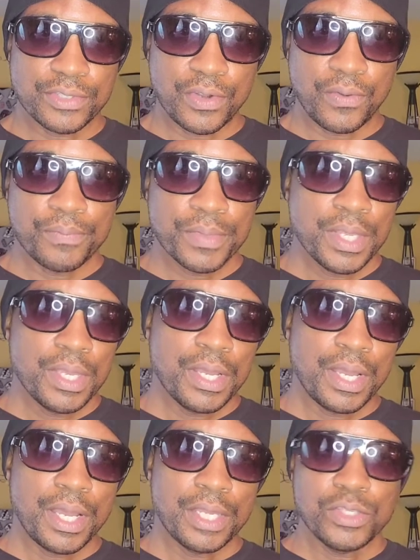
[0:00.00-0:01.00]
So
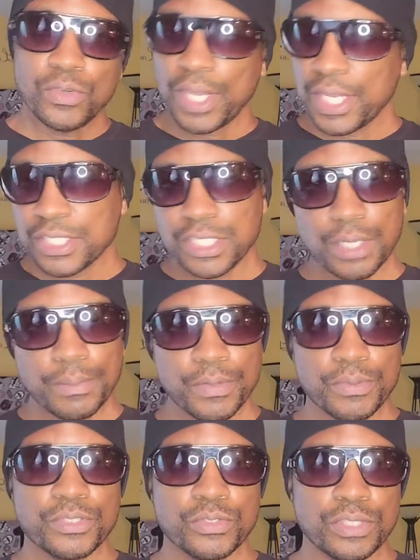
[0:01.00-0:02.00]
you guys tell
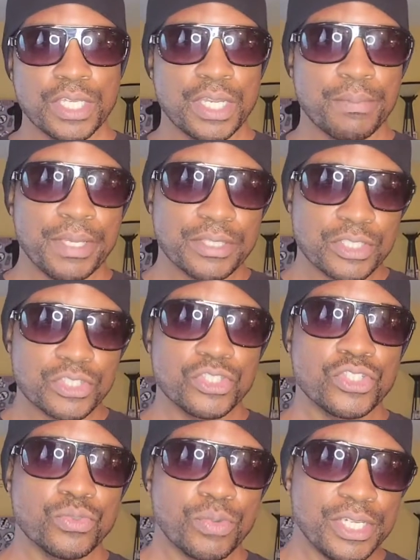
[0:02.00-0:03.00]
me what you think about this
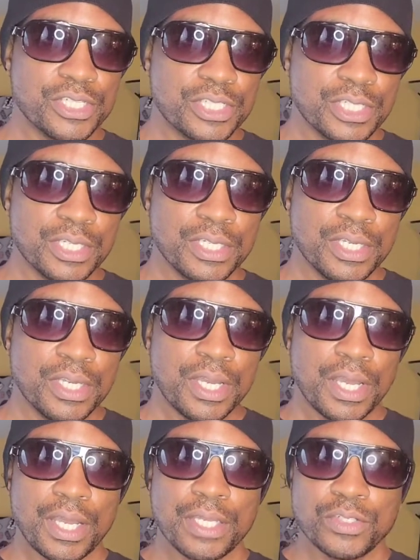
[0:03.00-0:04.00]
situation.
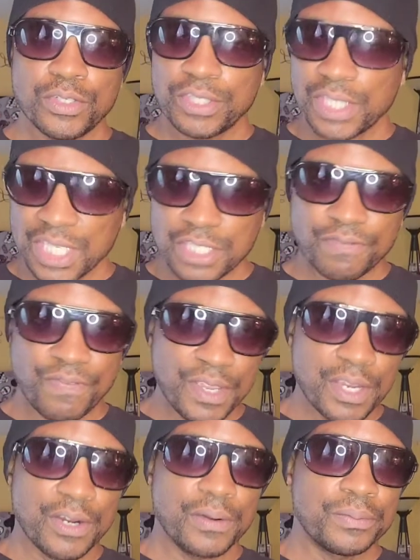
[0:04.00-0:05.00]
Do you think it's
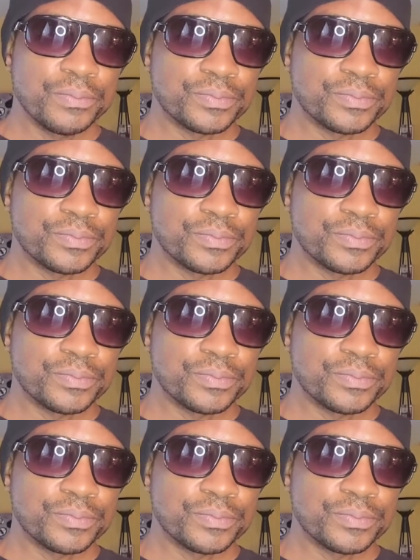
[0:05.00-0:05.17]
fair